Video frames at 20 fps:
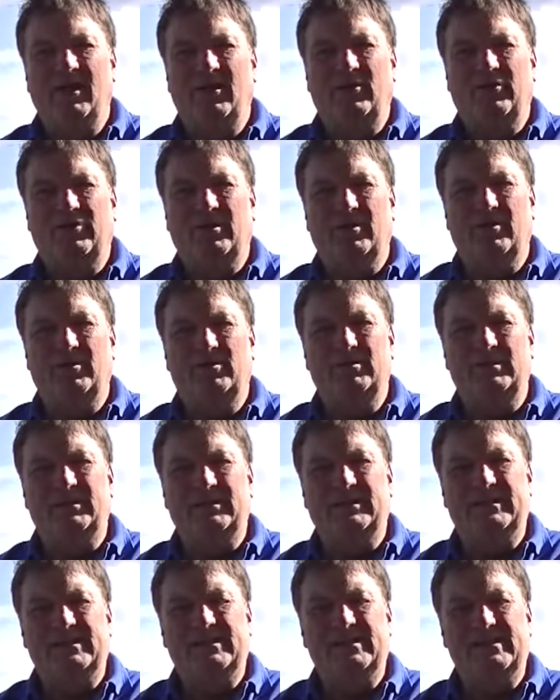
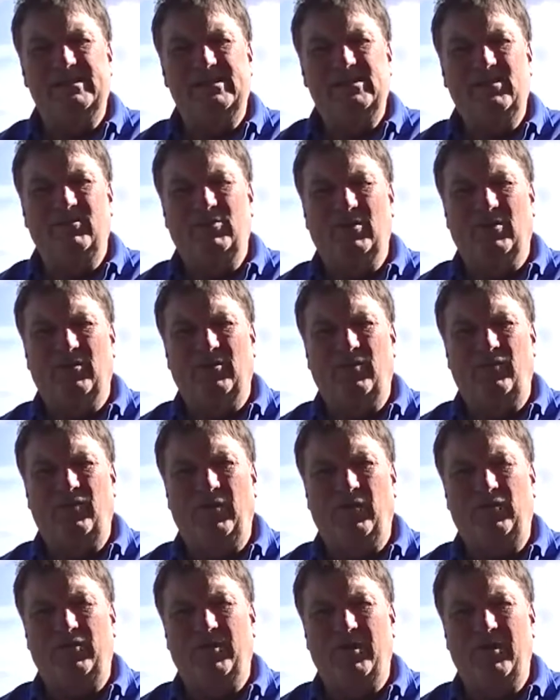So you've got the
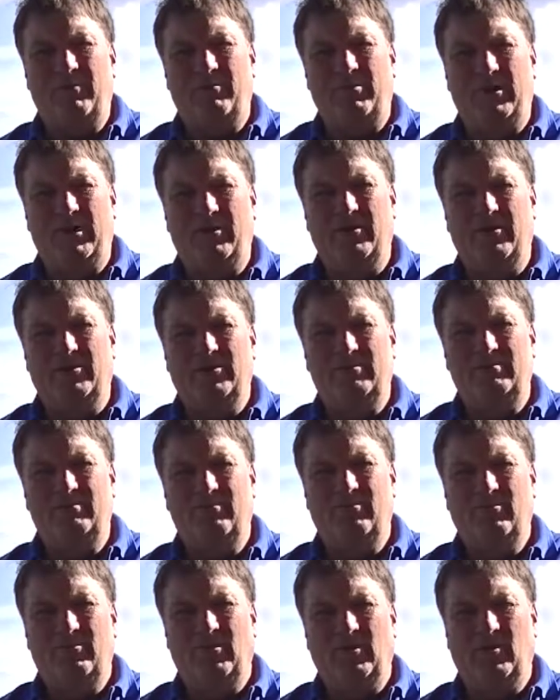15 Pinot,
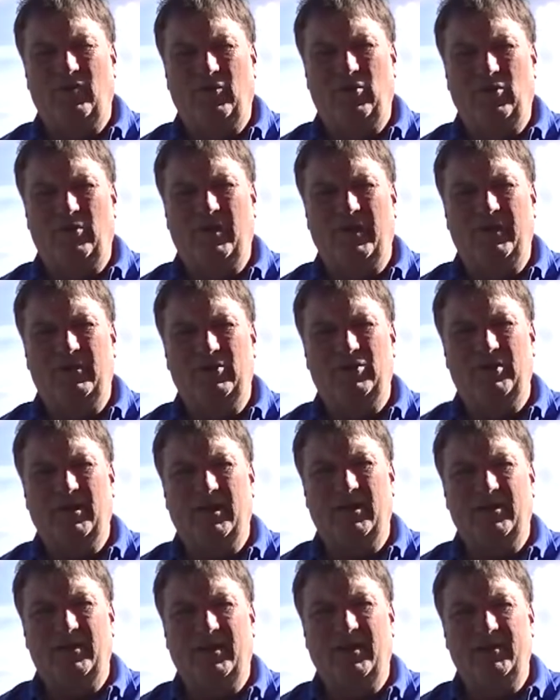the 14
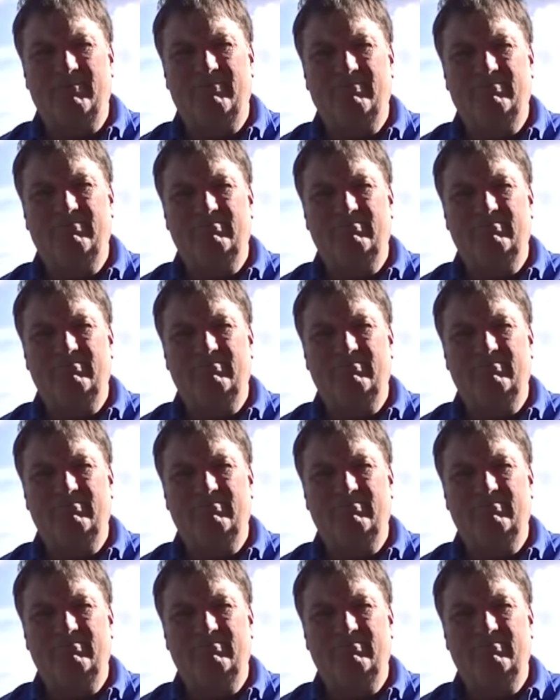Chardonnay.